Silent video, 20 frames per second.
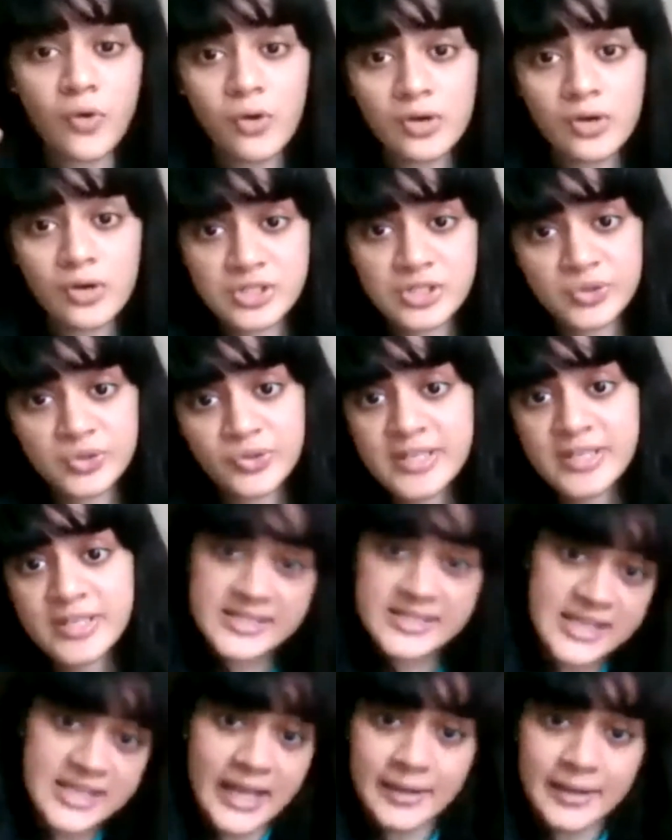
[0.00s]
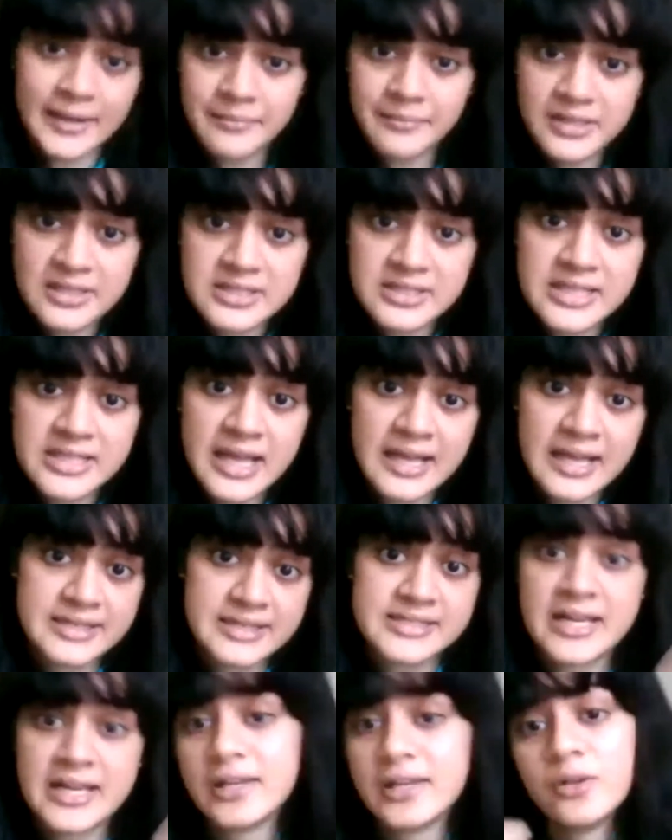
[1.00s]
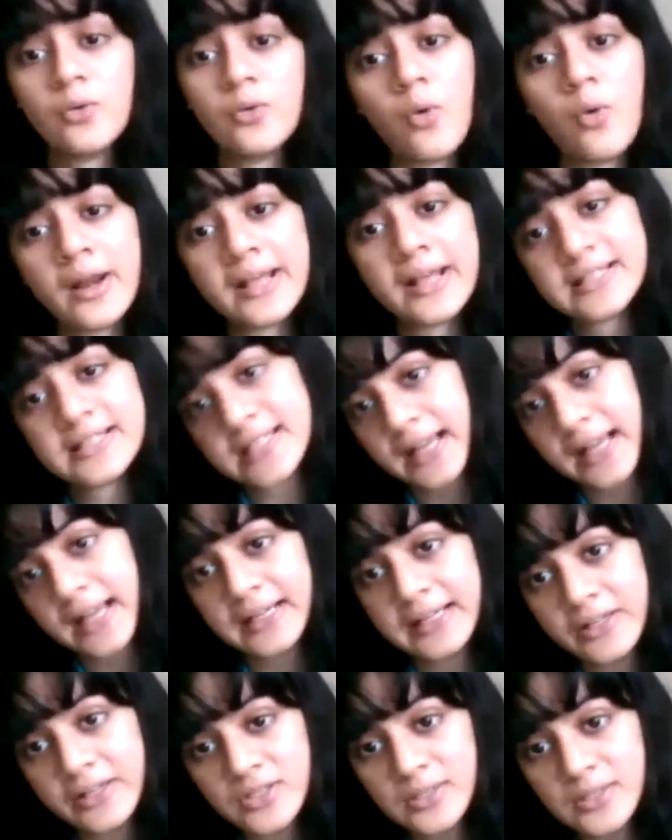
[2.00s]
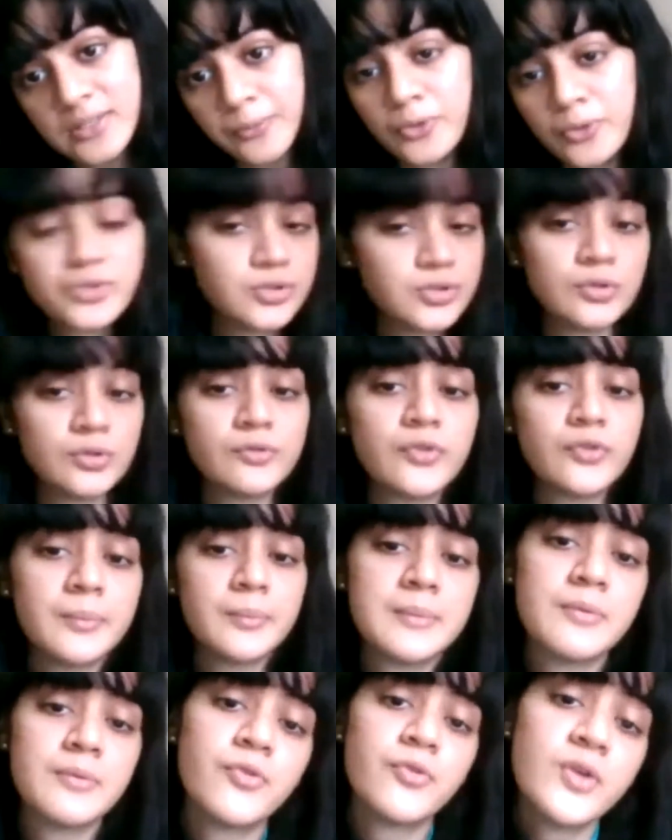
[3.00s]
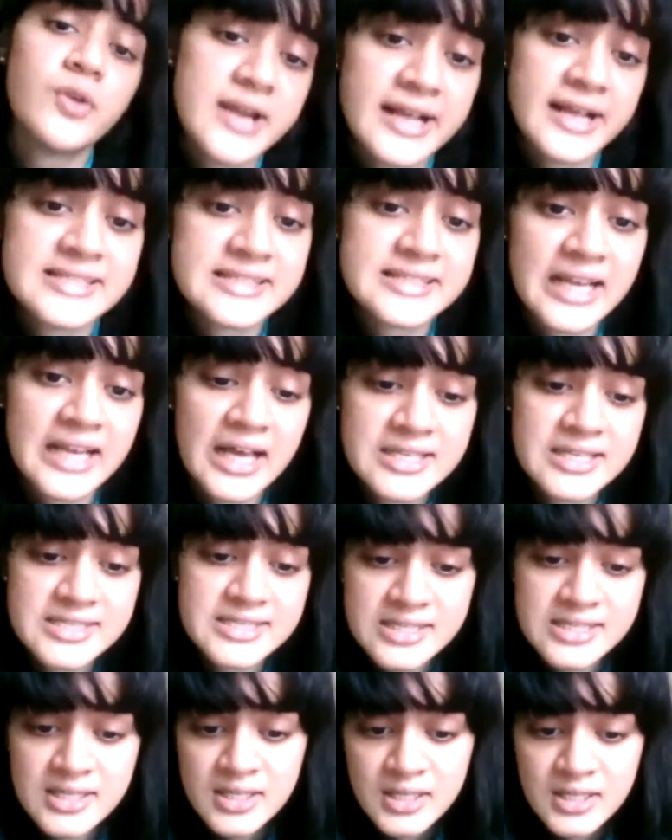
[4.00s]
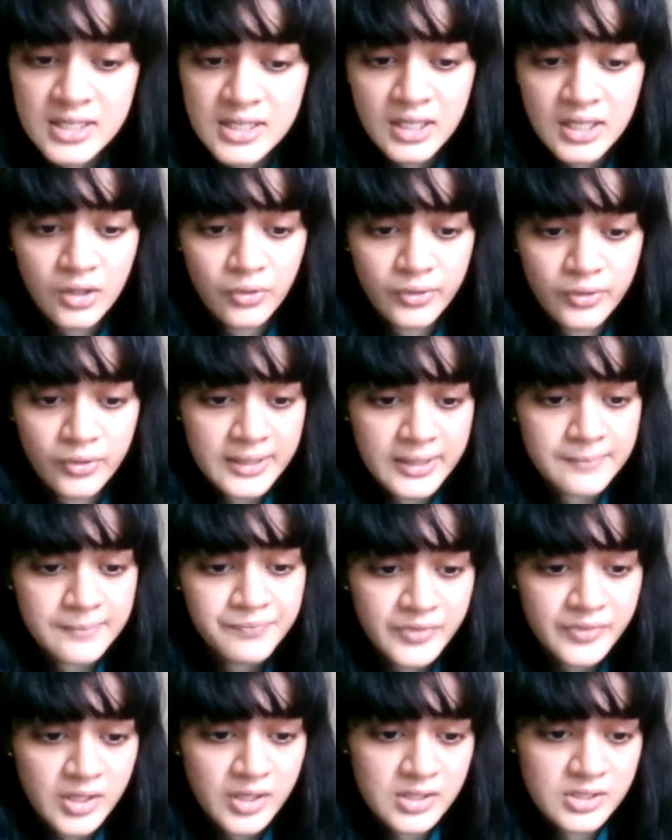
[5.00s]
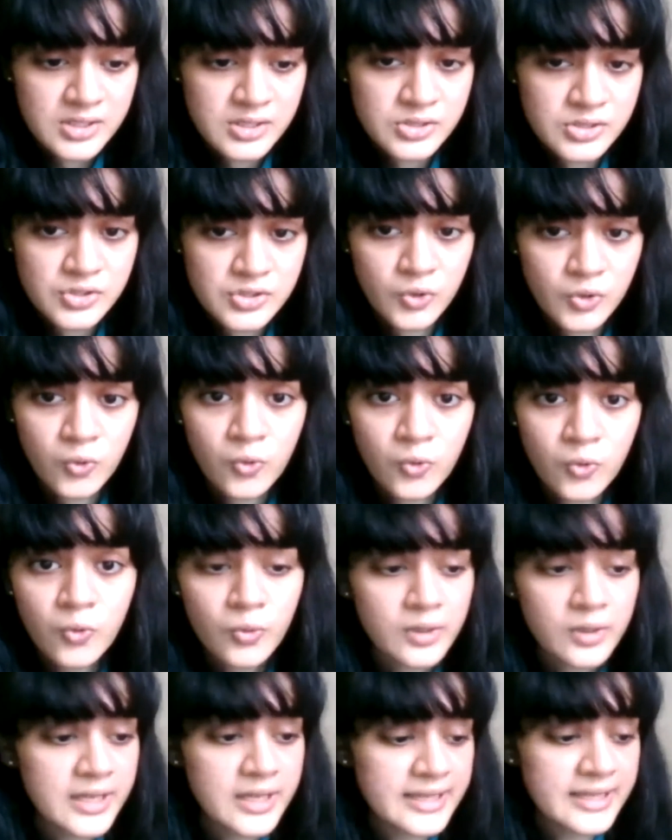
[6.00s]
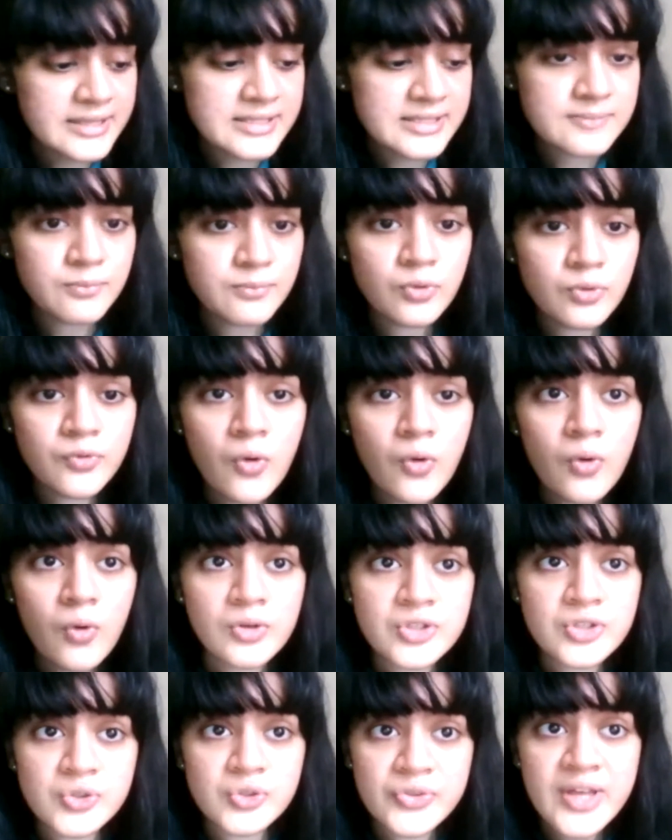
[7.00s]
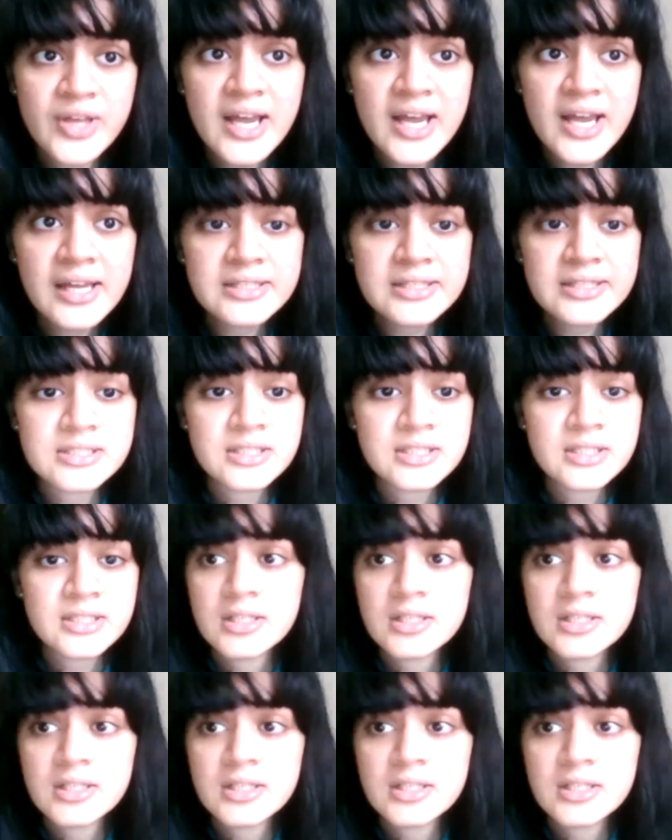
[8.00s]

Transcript: on to the assignment and tell you what exactly you're supposed to do for me before next class. Okay, so let's move on to that.